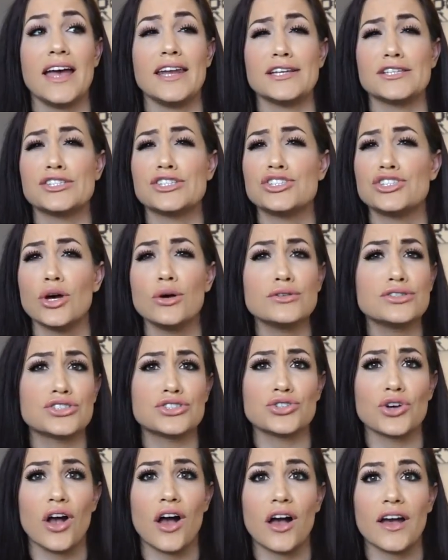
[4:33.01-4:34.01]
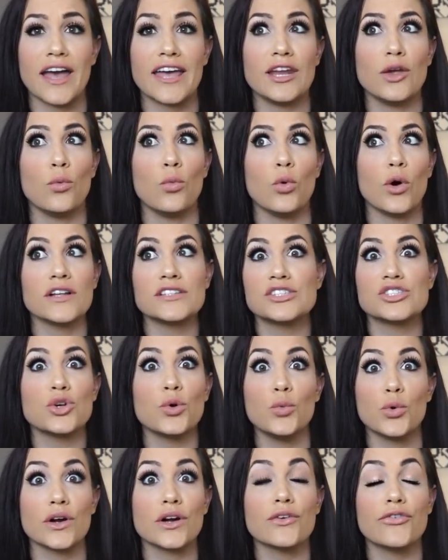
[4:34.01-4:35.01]
and it's so strong and it wants
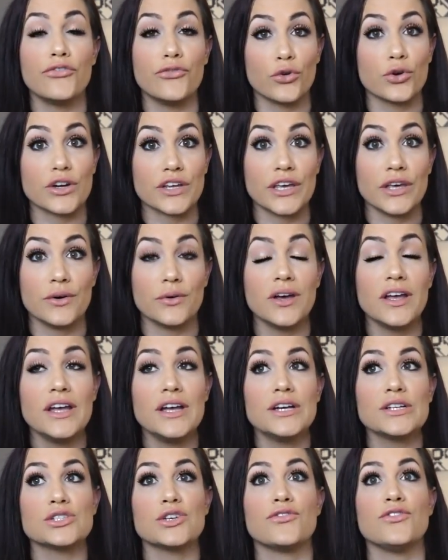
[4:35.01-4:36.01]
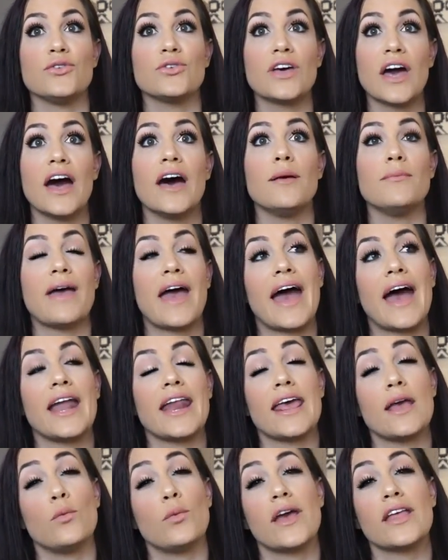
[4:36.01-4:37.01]
to work for you. So if you come
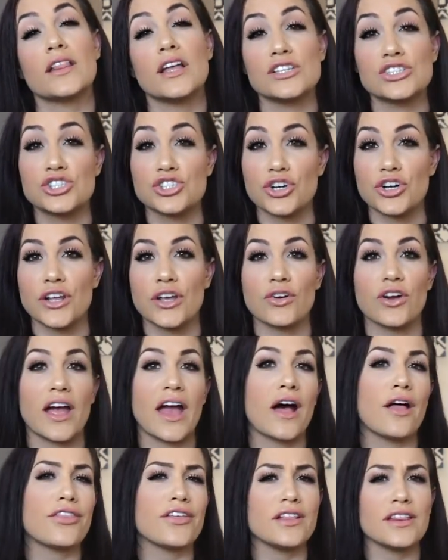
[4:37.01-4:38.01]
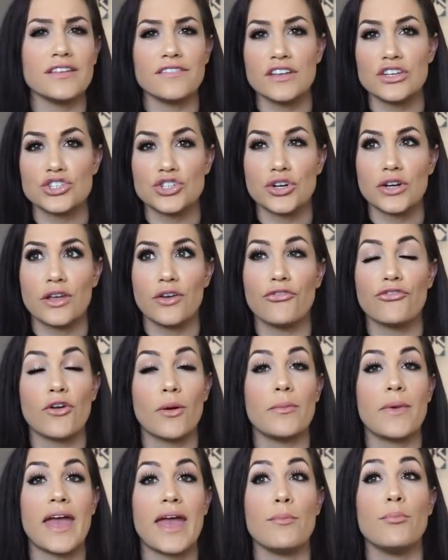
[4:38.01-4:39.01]
at a weight loss journey or a healthy living journey
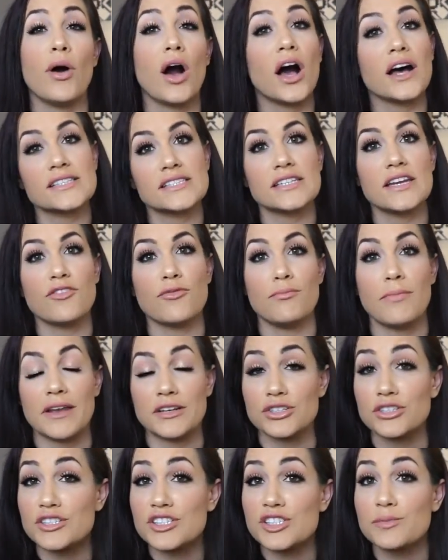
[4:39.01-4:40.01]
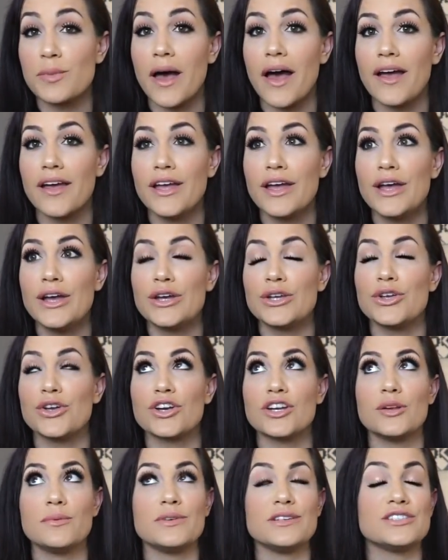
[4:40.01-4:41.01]
from a positive mental spot,
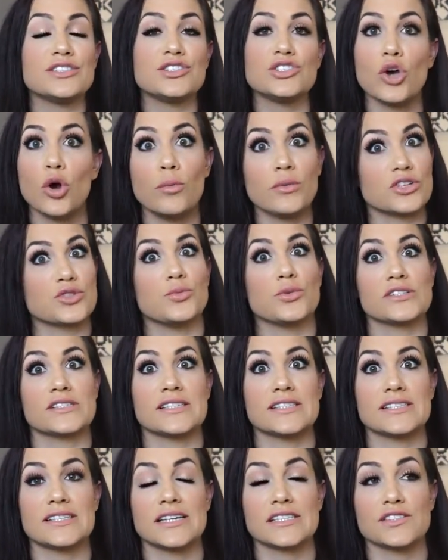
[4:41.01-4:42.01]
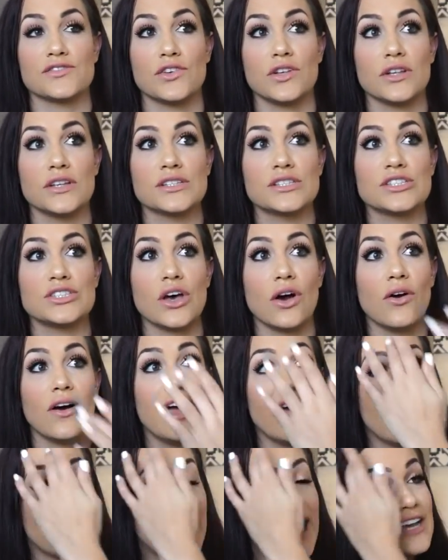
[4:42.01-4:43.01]
you're gonna be so much more successful. So
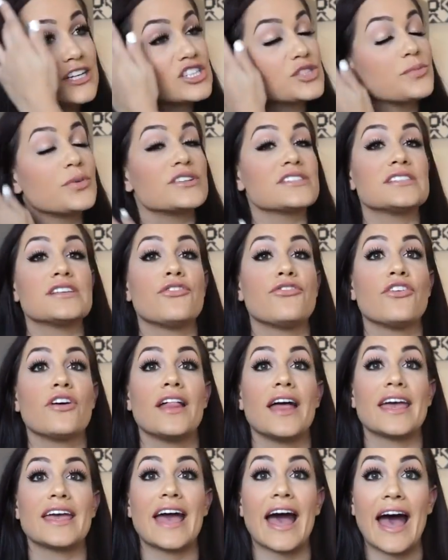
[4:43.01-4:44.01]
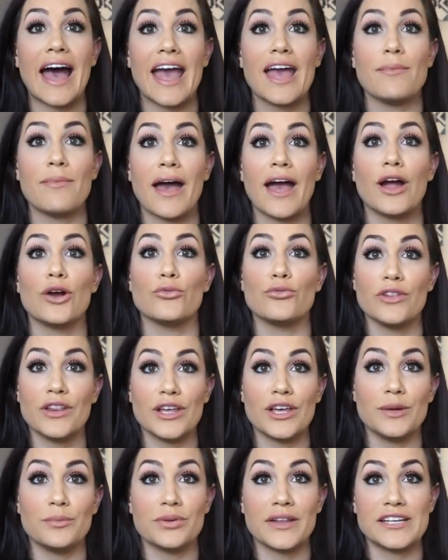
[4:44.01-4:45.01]
I just personally feel like I am at a
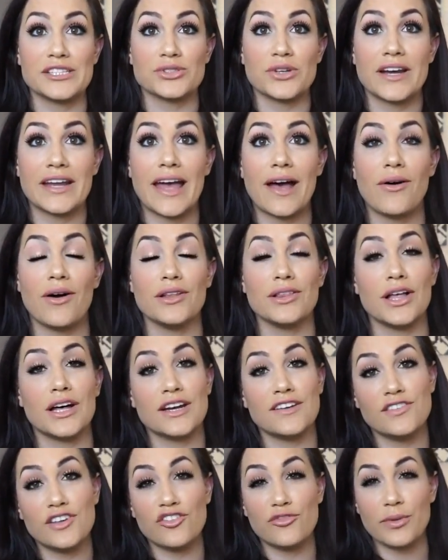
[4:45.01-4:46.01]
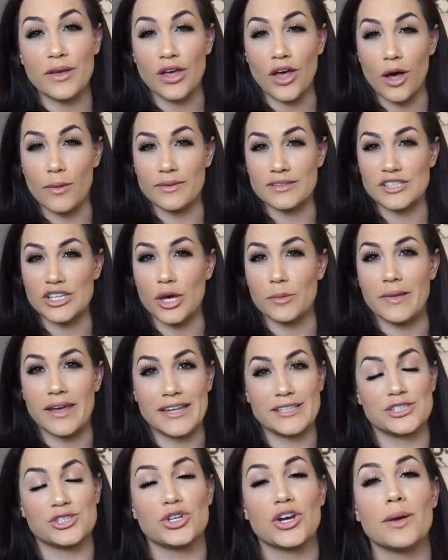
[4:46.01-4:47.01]
really good place right now. A lot of you have been commenting on my
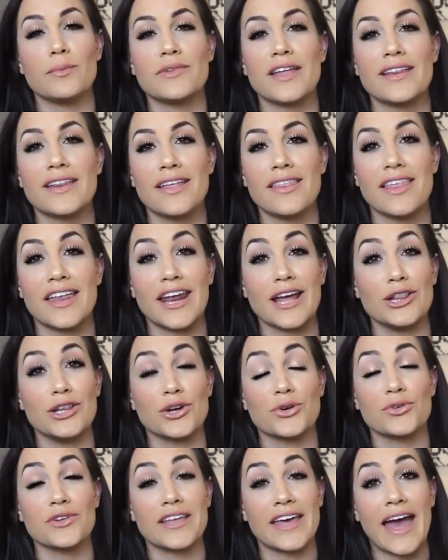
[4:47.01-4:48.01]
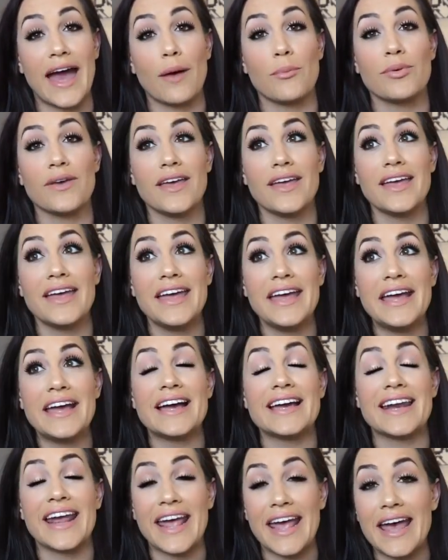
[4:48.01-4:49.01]
Instagram lately that I look really happy,
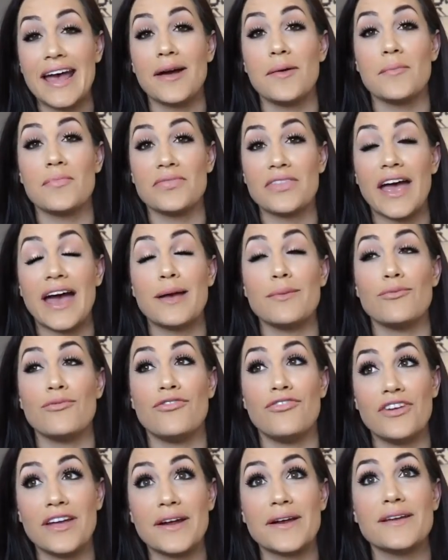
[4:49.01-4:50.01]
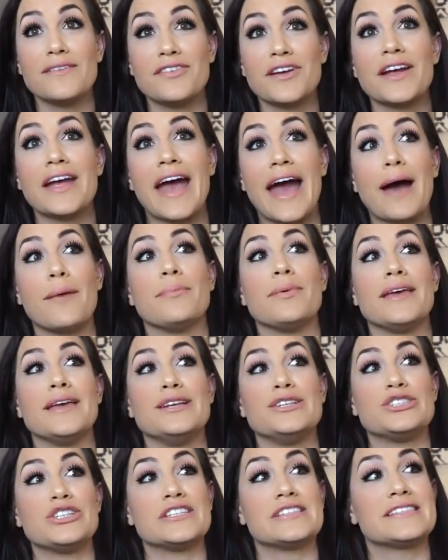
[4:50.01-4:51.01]
and I am. I'm very, very
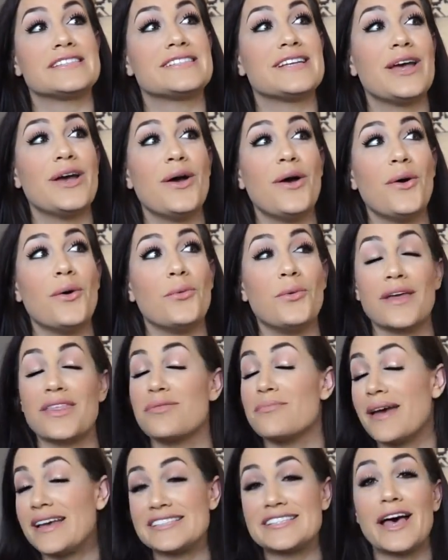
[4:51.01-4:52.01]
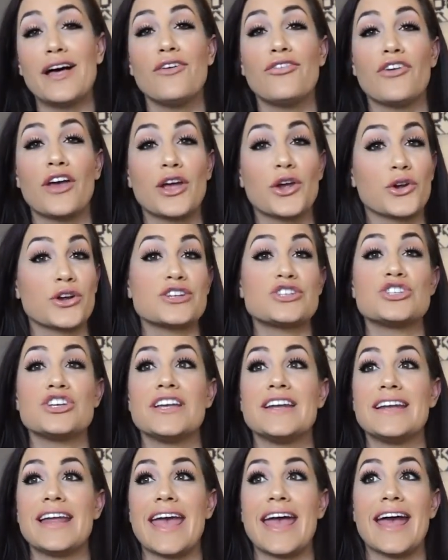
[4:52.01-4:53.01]
happy just with myself and
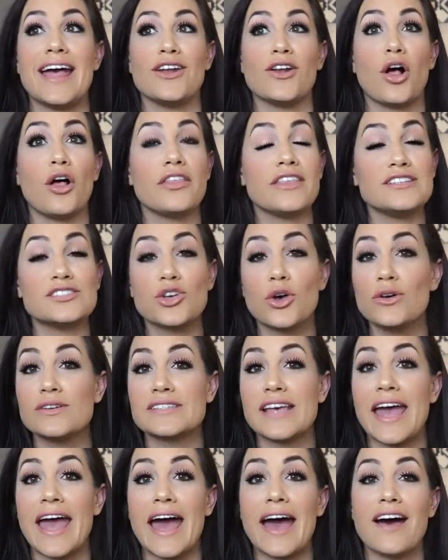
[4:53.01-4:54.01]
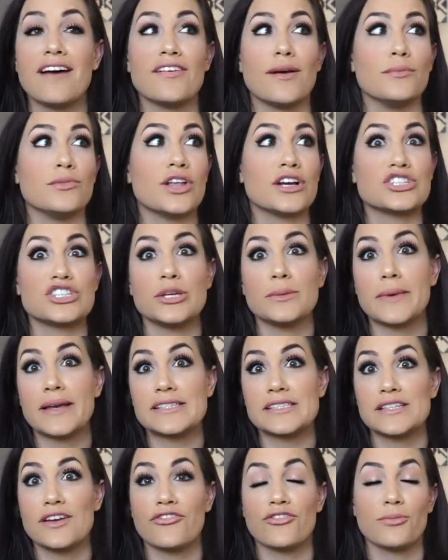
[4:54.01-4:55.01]
Christian and all these goals I have. I'm launching my
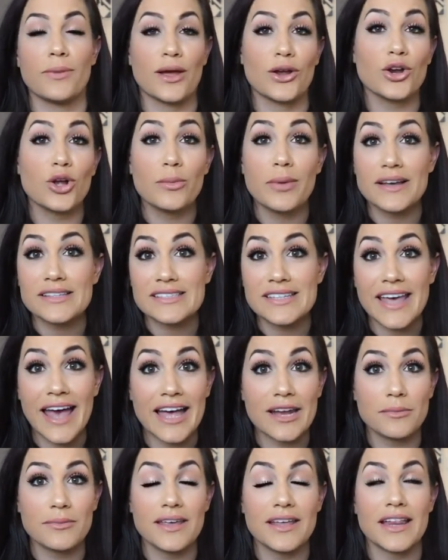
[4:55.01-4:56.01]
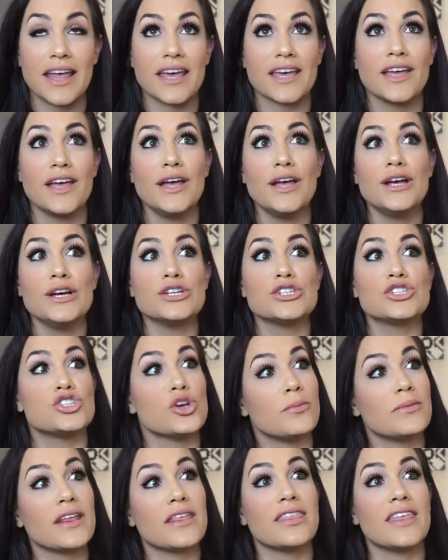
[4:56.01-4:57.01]
stuff for my Girl Boss Academy, like
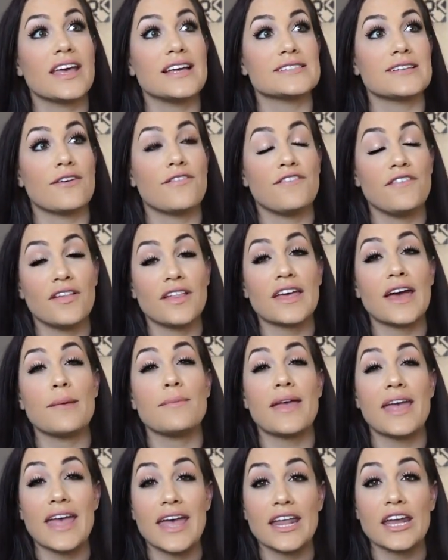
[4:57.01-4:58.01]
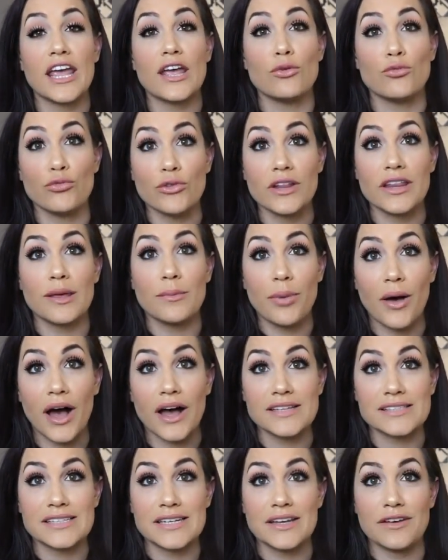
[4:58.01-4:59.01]
so many things. I feel like I'm in a really
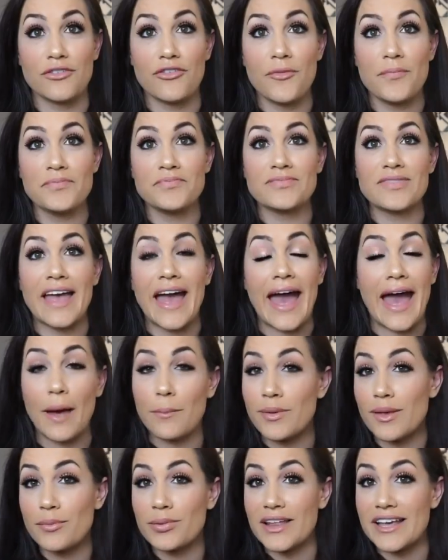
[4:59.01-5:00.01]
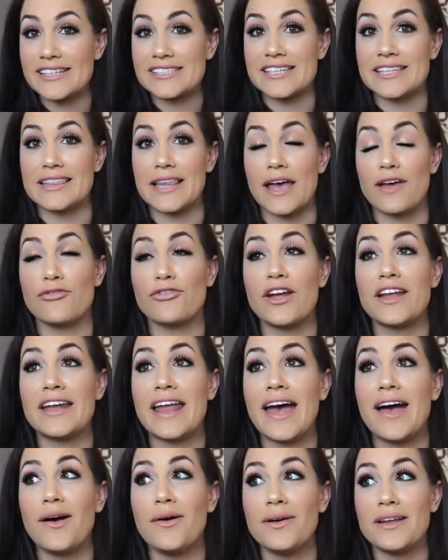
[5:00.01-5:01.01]
positive, happy place in life right
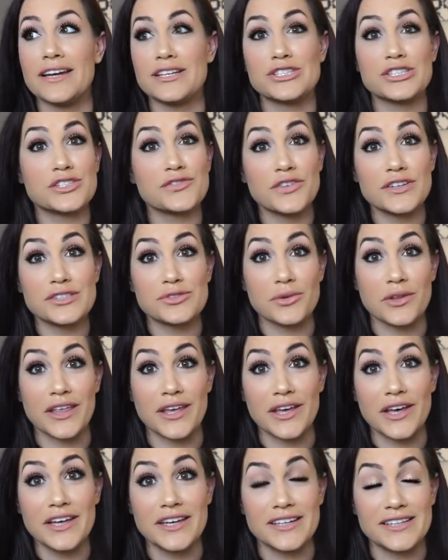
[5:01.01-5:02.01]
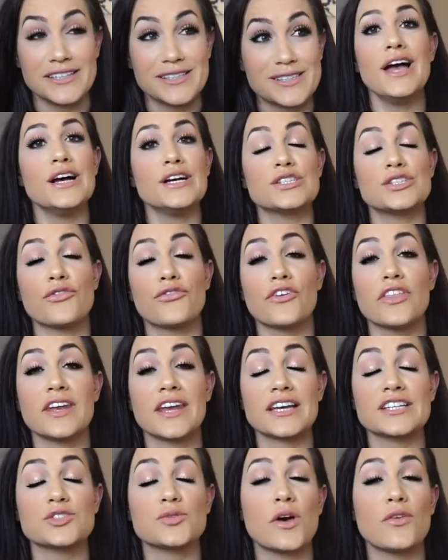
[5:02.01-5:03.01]
now and it just feels really good. So for the
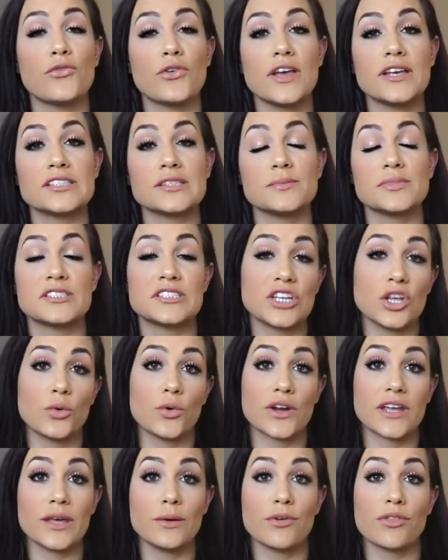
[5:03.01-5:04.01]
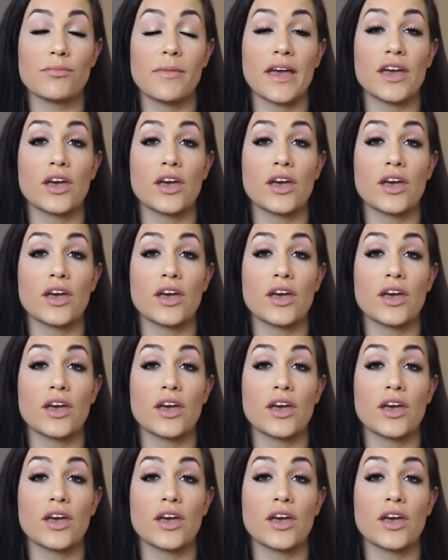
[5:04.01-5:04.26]
next 12 weeks, I'm still working with